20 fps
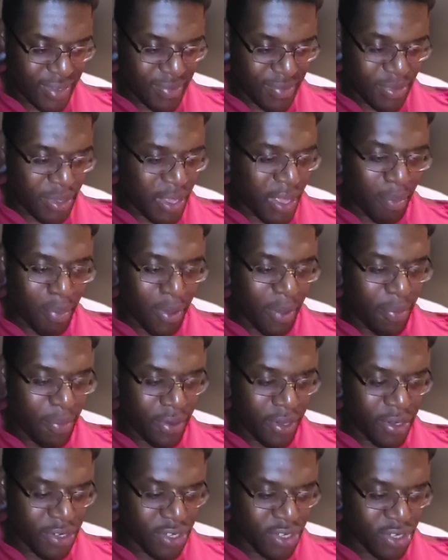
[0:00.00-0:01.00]
But yeah, people
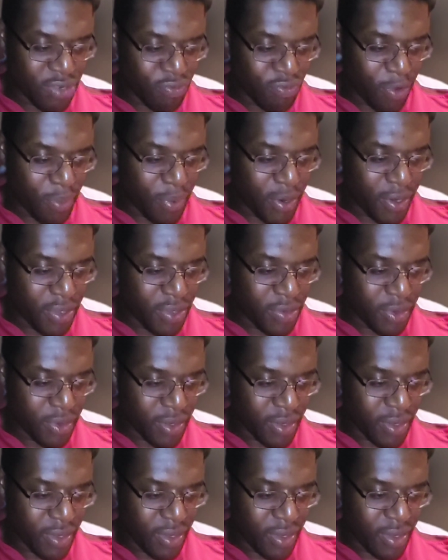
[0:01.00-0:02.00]
are just ripping into her.
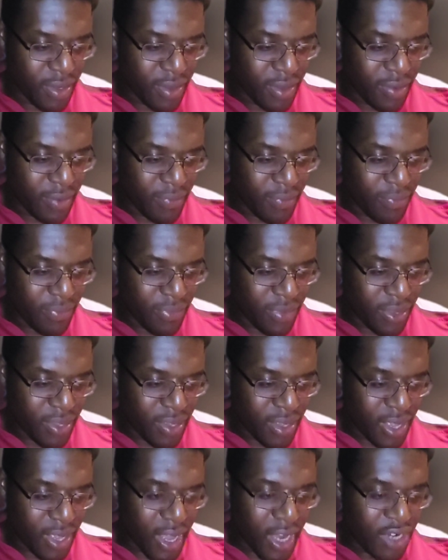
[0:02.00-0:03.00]

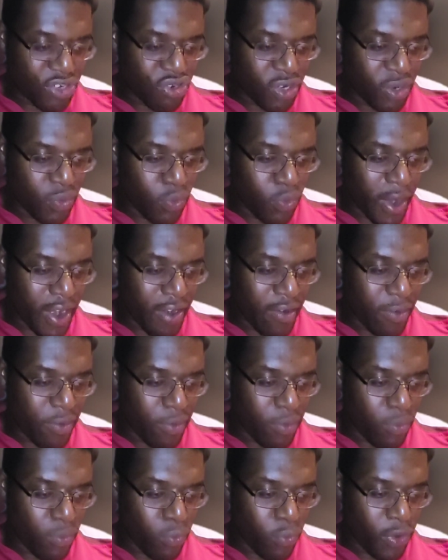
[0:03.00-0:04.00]
Astrid Wet
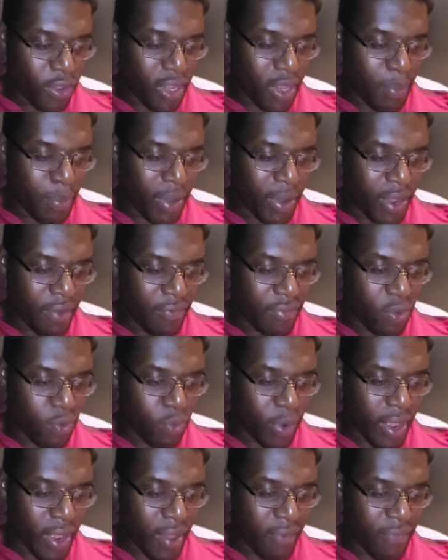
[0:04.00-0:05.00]
really paved the
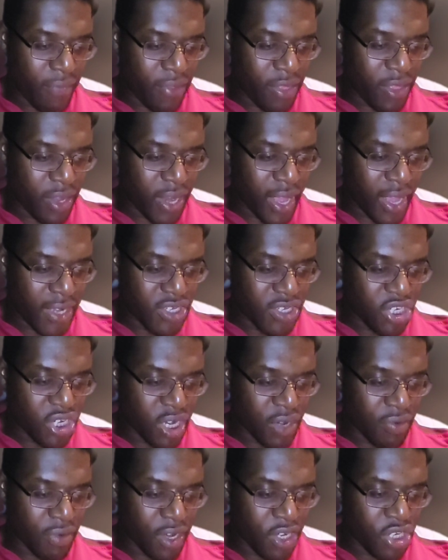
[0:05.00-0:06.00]
way for the next
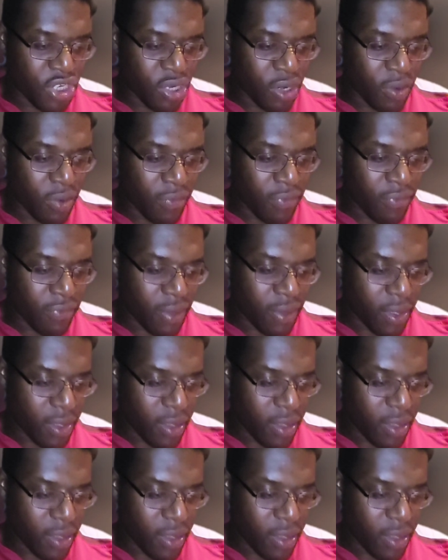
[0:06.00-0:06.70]
generation of